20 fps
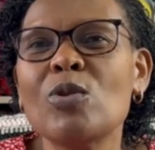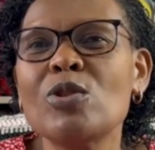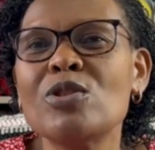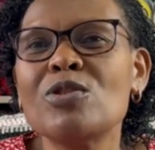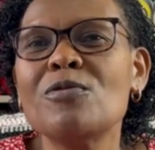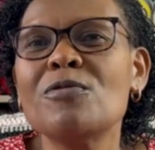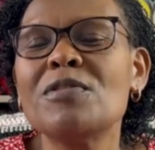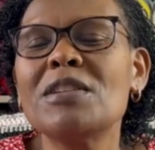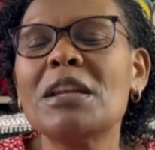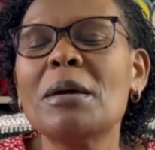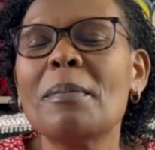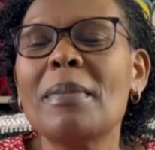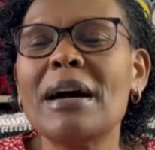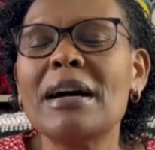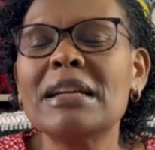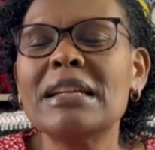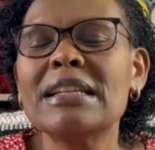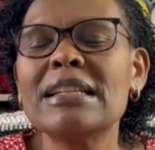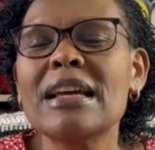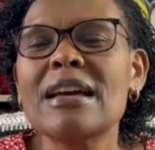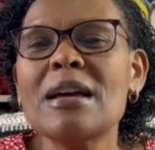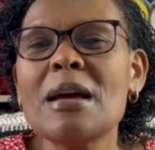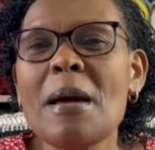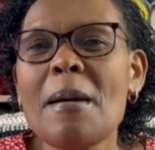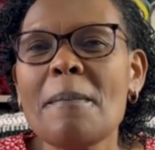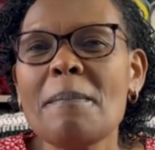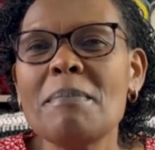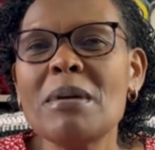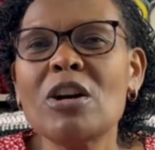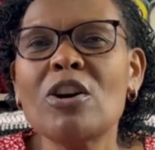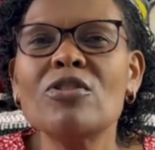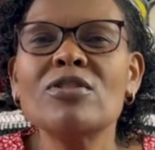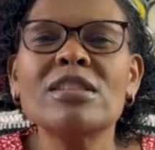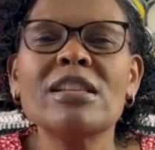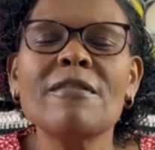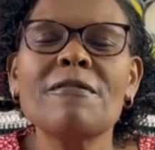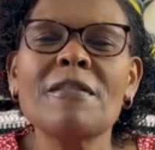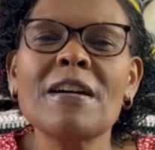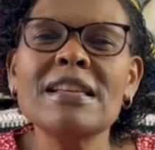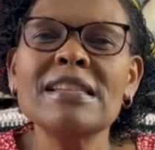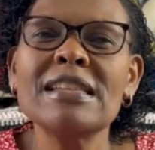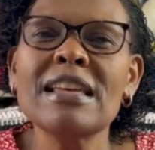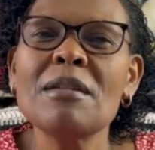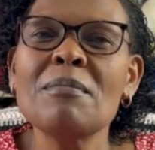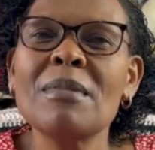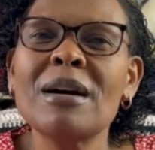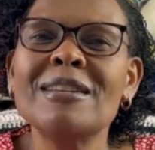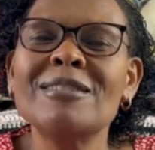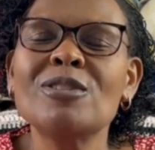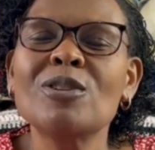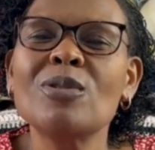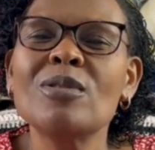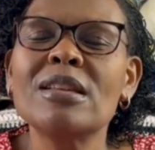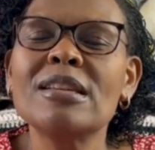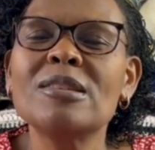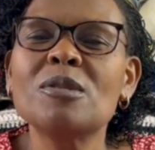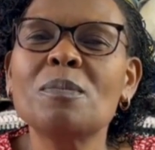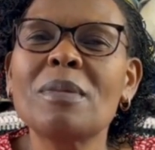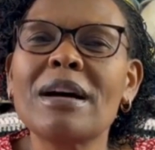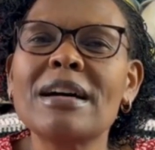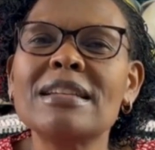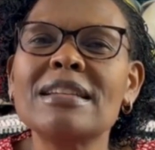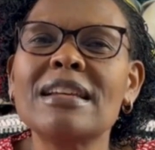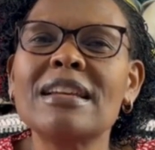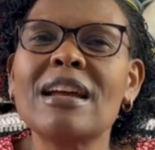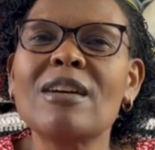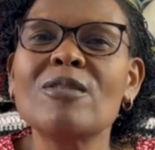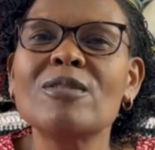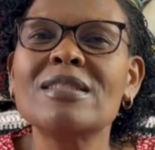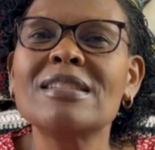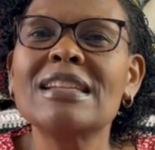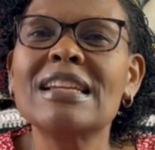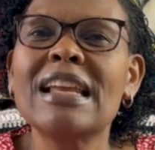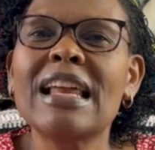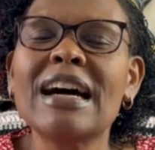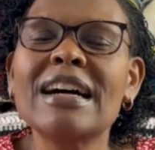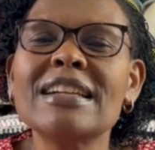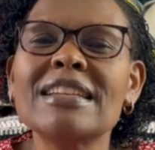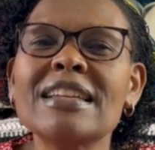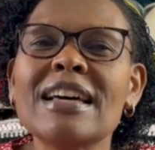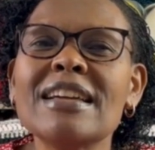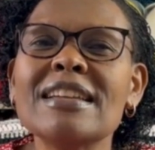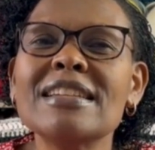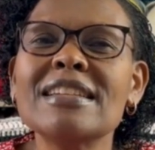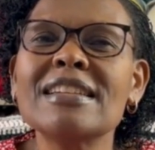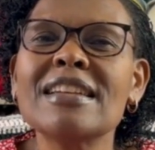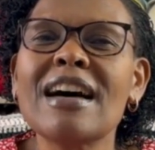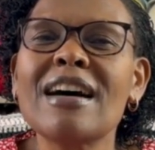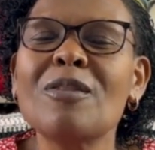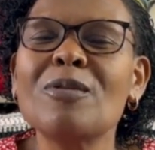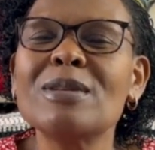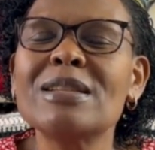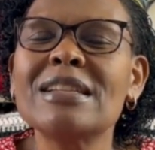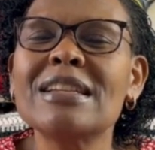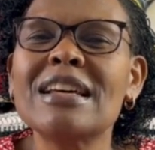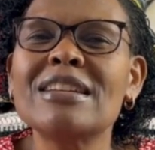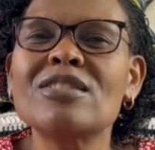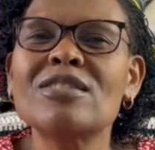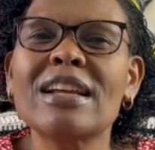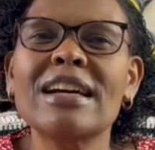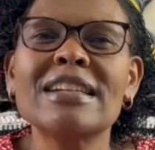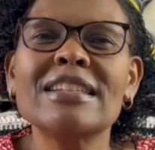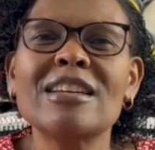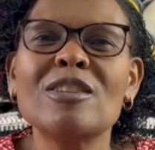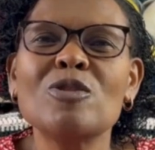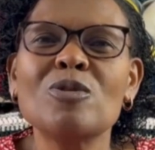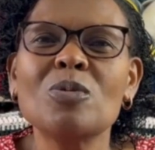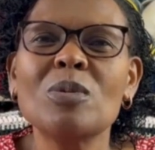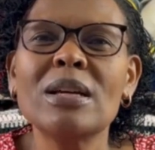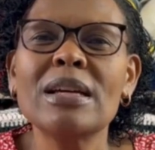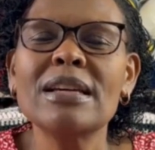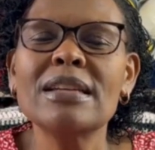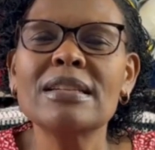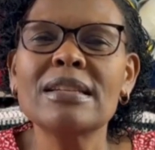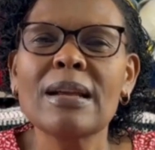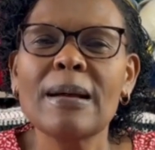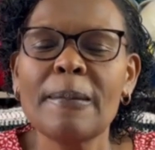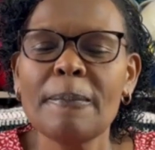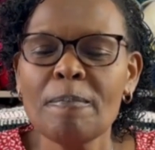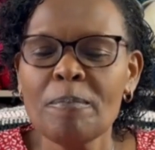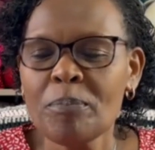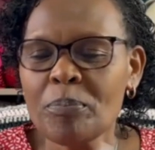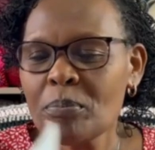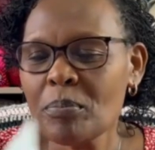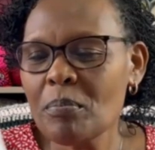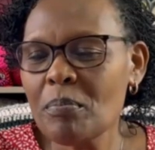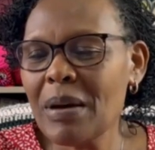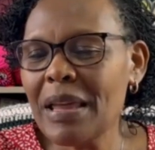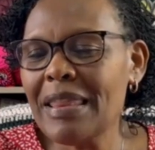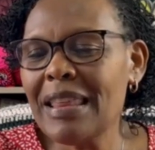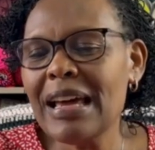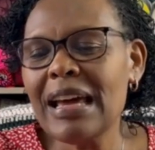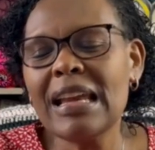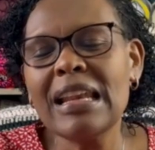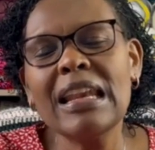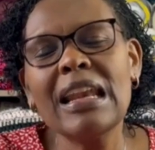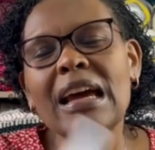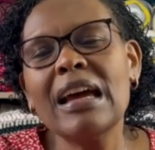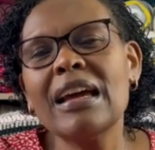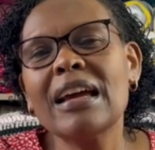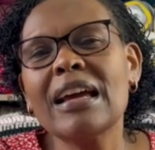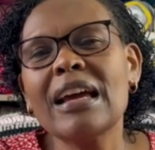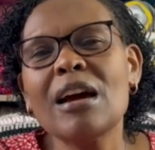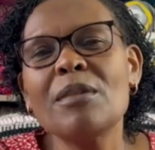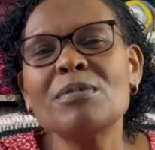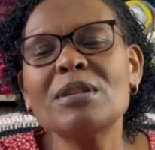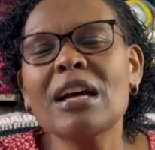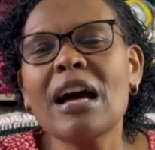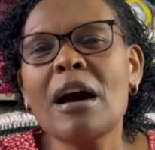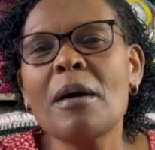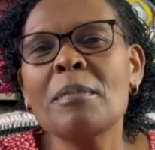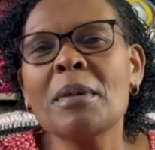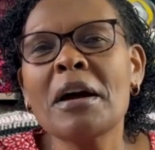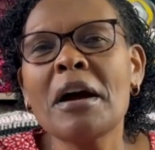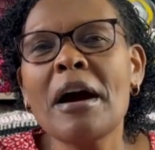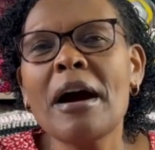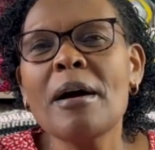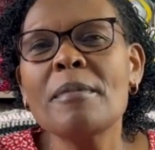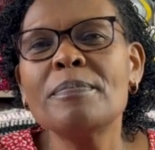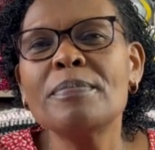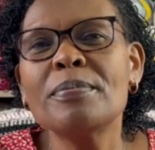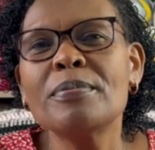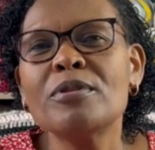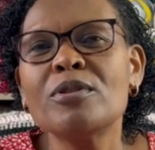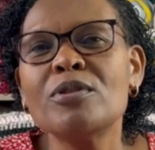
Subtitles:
you feel about it. Because the first time I saw this pattern, I was reluctant. I wasn't attracted to it, but then it kept coming up